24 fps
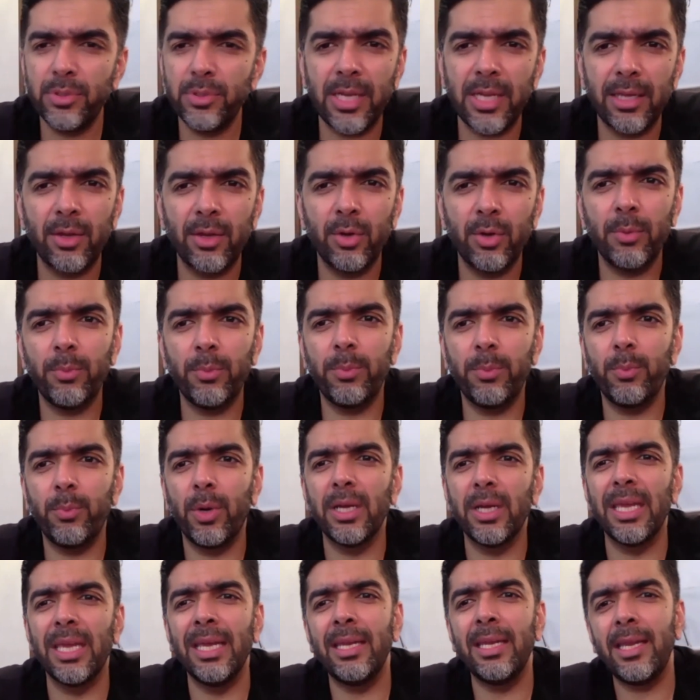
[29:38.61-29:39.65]
was like,
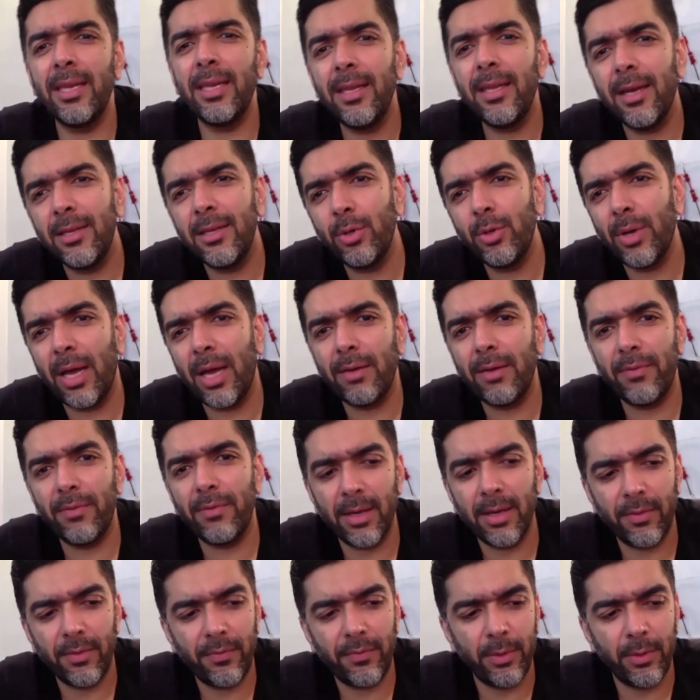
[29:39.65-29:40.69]
working in India, you have
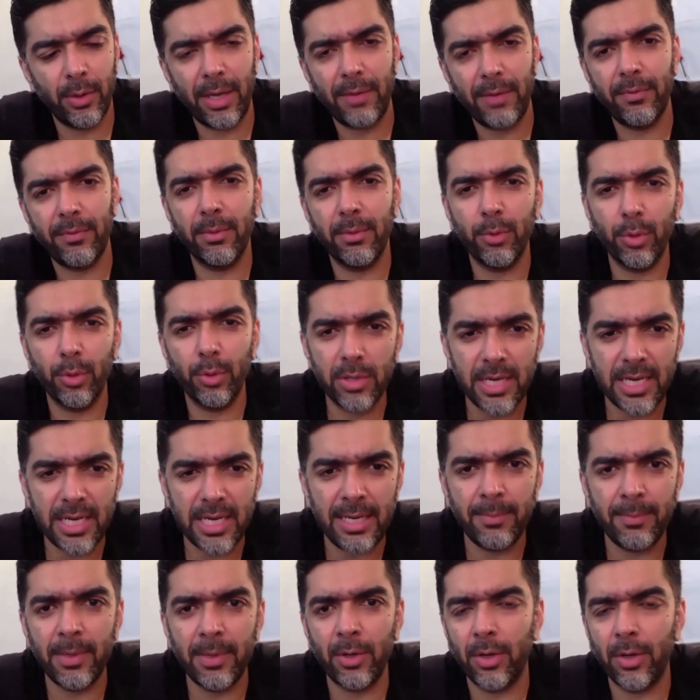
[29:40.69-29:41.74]
enough, have a good
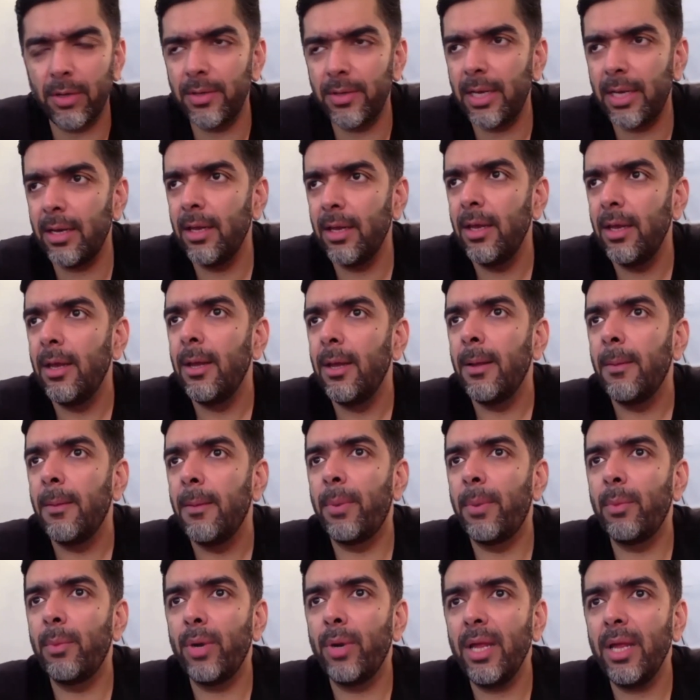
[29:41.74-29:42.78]
team and all of that.
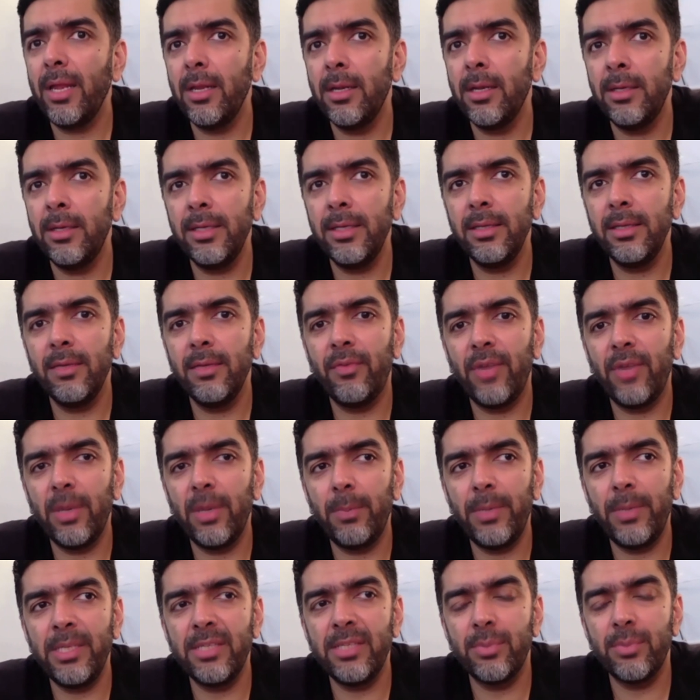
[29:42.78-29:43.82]
But what I learned in the
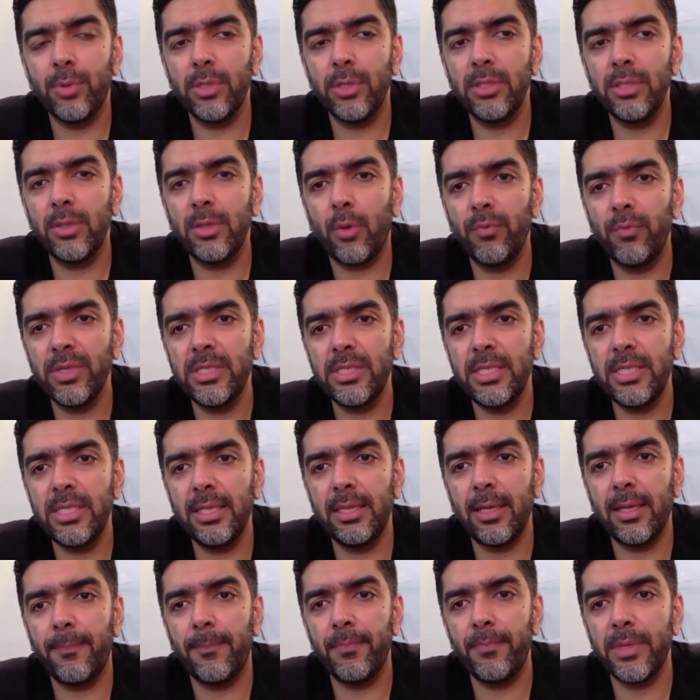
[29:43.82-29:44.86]
Philippines was
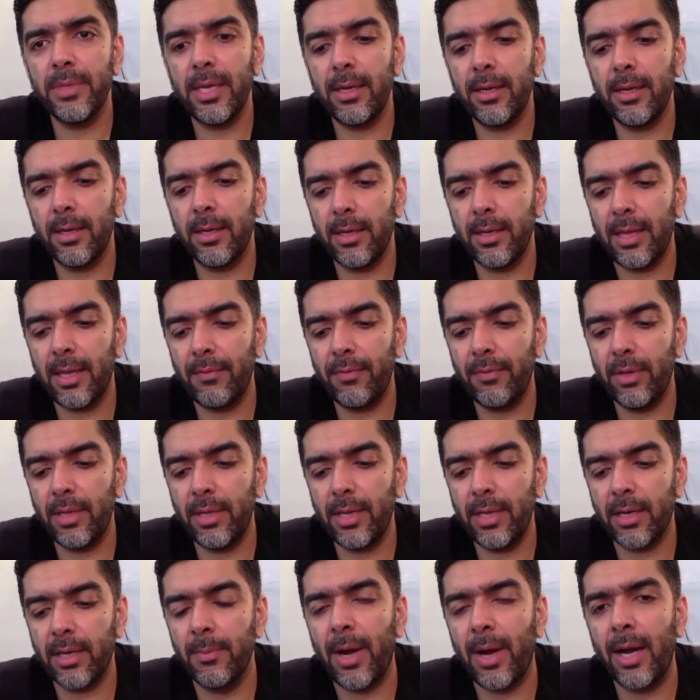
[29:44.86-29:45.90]
obviously their level,
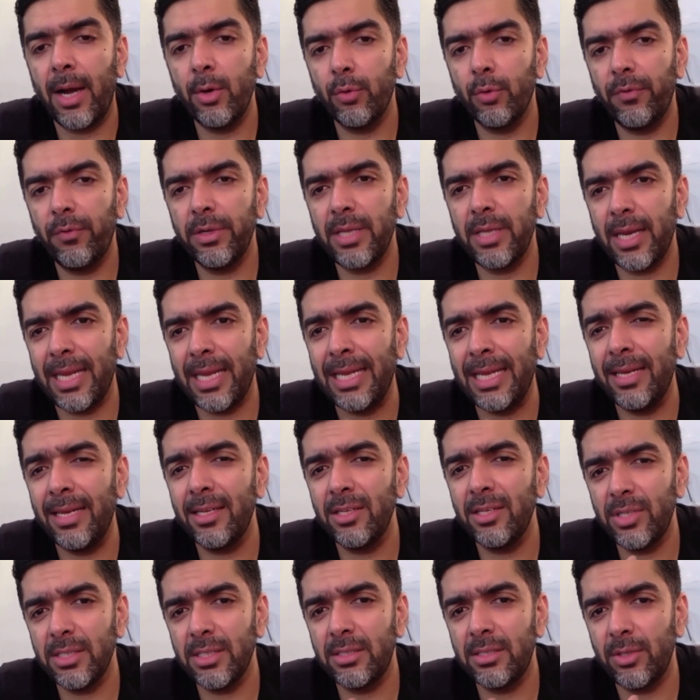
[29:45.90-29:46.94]
their command over their
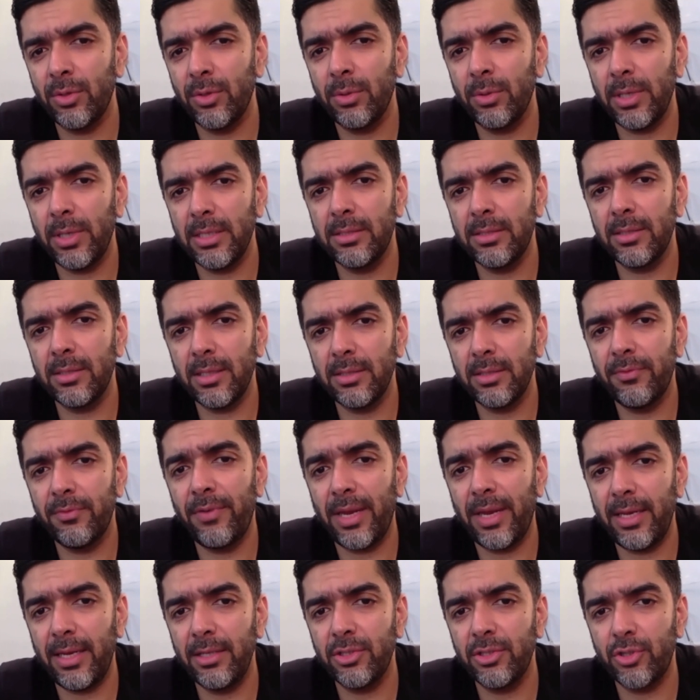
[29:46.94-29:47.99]
English is
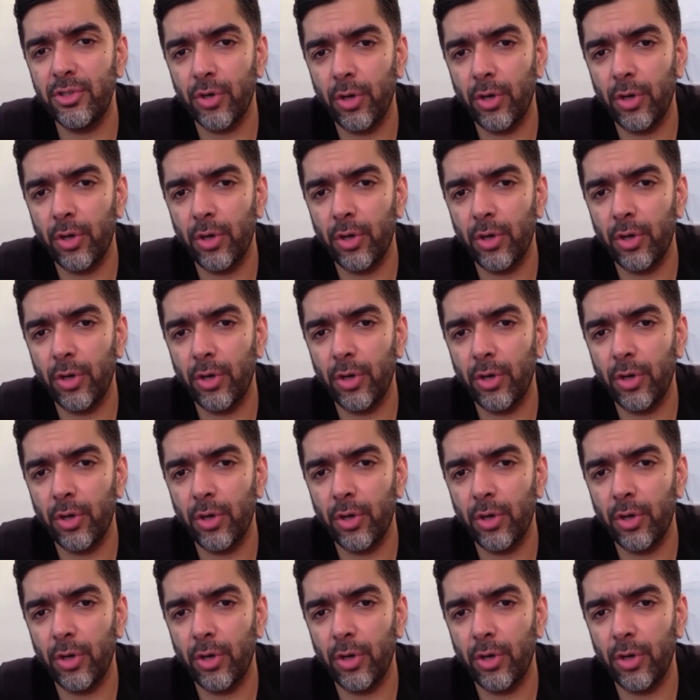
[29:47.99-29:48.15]
very